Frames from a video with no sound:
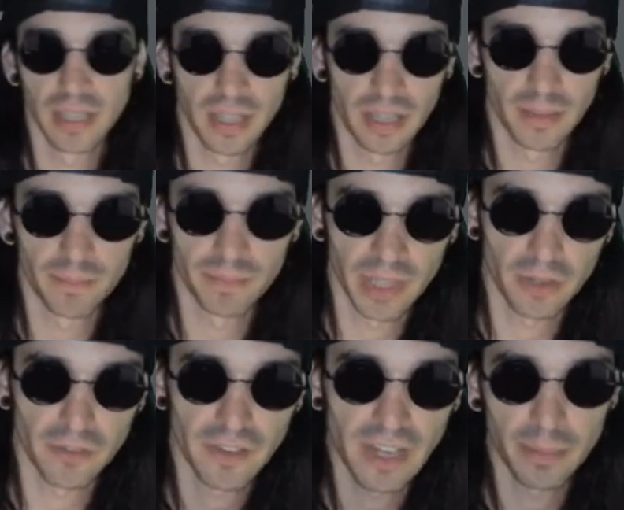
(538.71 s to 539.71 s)

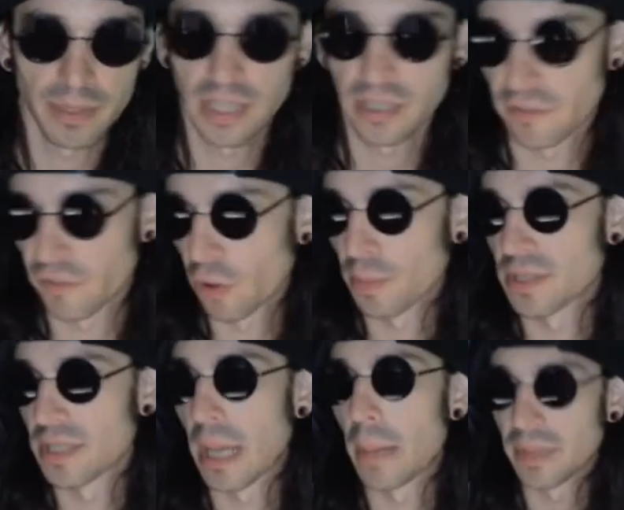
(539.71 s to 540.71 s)
5% to
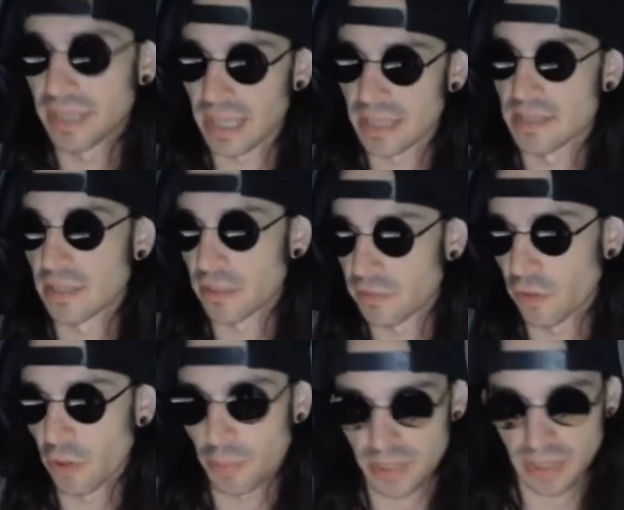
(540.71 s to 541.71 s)
4%, but that's still
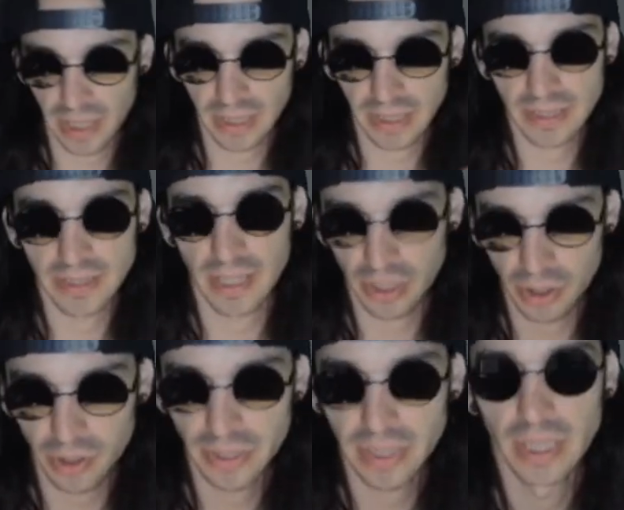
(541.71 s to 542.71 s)
4% is a good